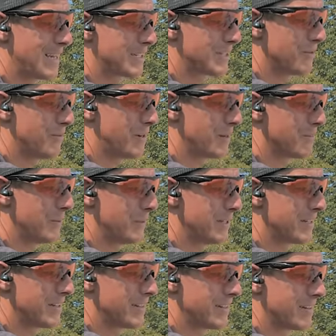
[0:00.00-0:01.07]
actually want to put
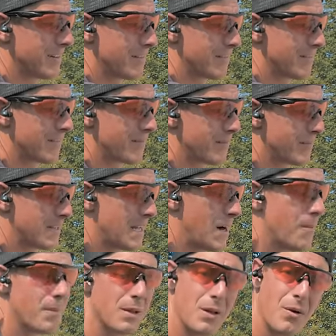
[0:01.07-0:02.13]
it
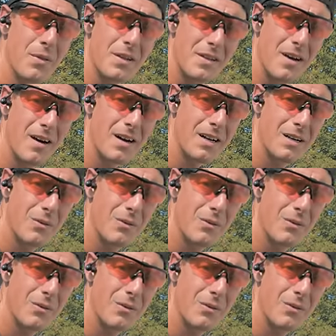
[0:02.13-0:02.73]
down below the duck.